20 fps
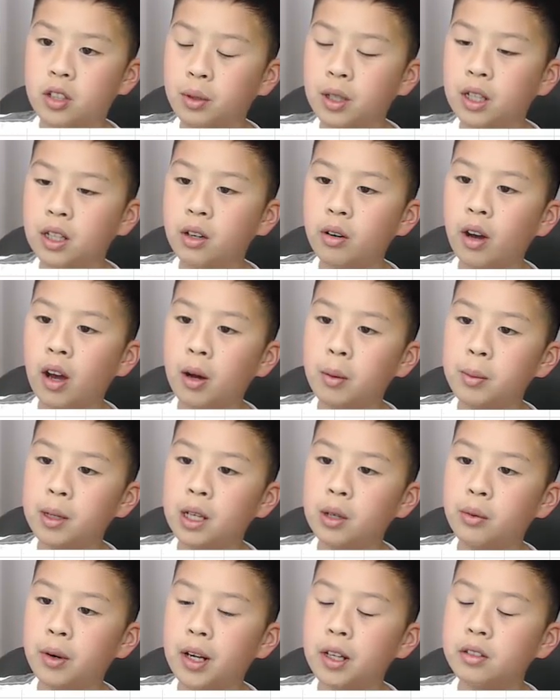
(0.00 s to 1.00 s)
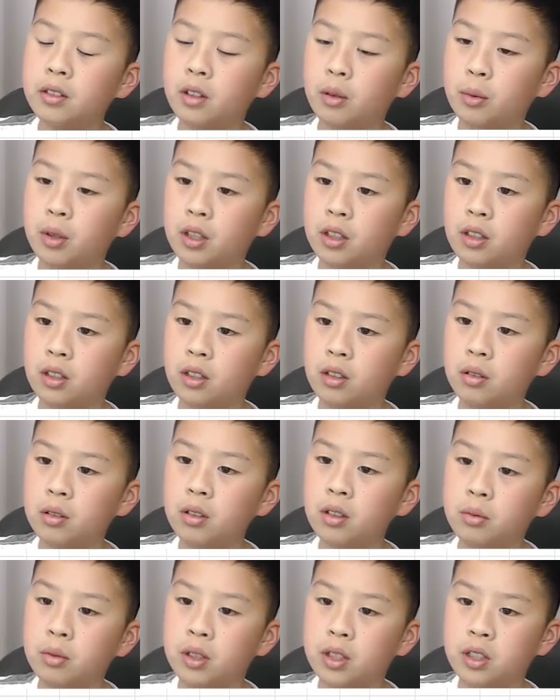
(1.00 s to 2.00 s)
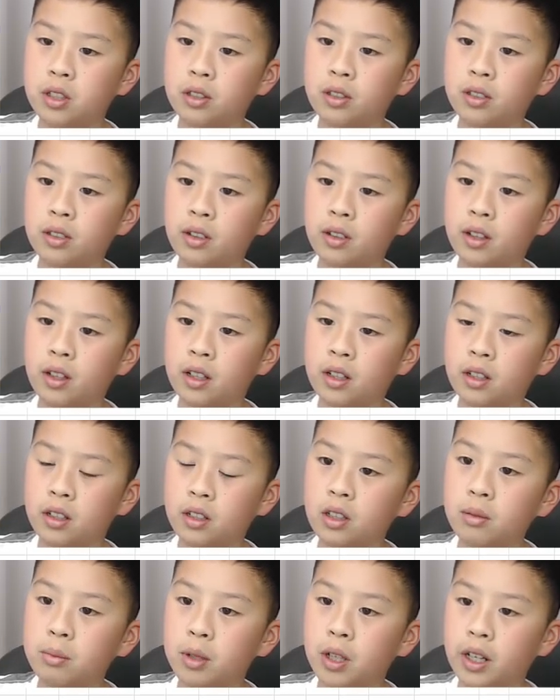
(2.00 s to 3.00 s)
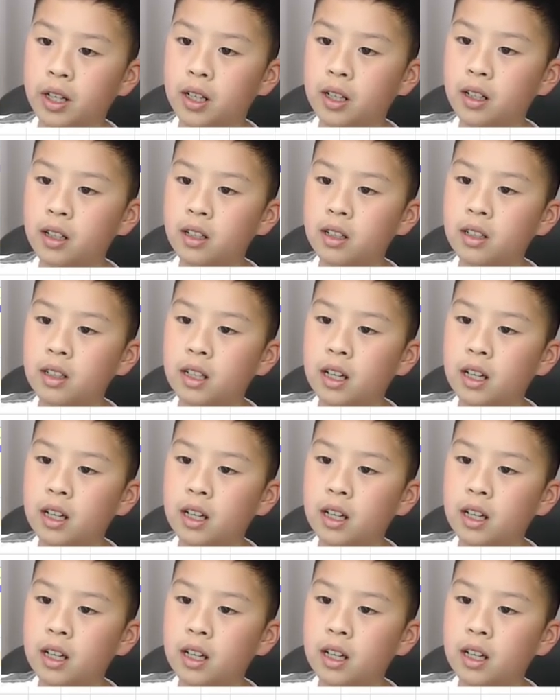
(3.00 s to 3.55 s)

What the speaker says: We know how many rounds it will do, which is the numerator,